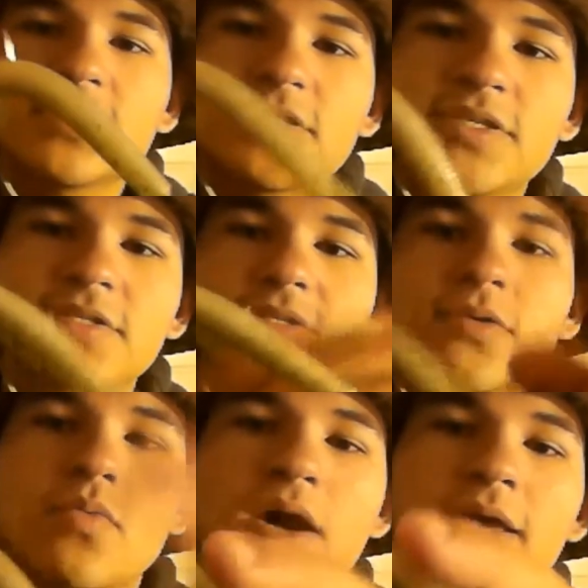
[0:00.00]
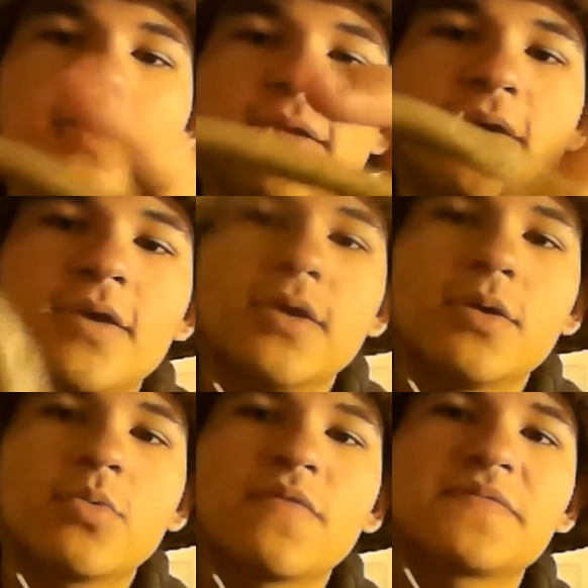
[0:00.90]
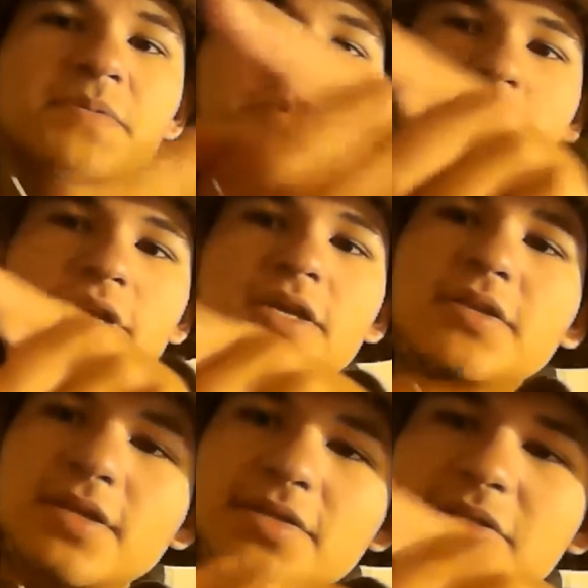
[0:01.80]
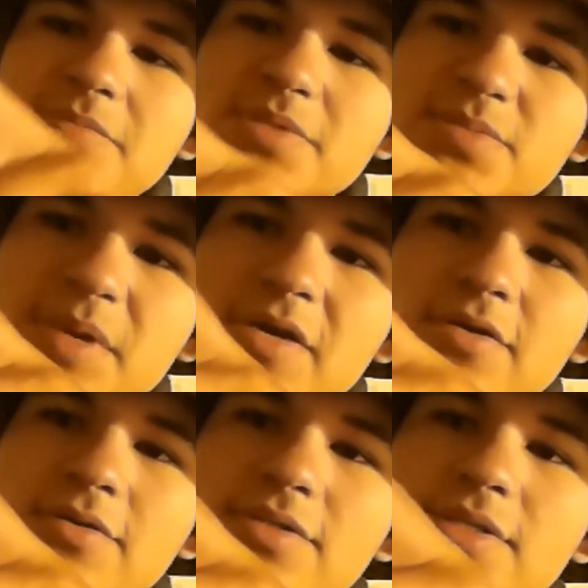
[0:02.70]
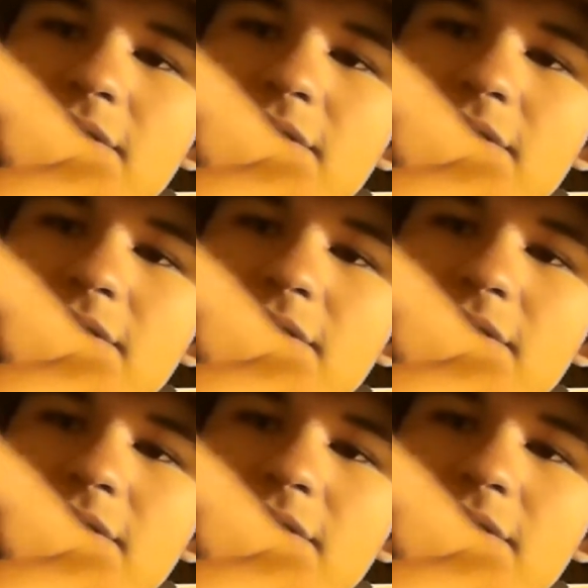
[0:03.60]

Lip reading: this is the white with some green and some sparkles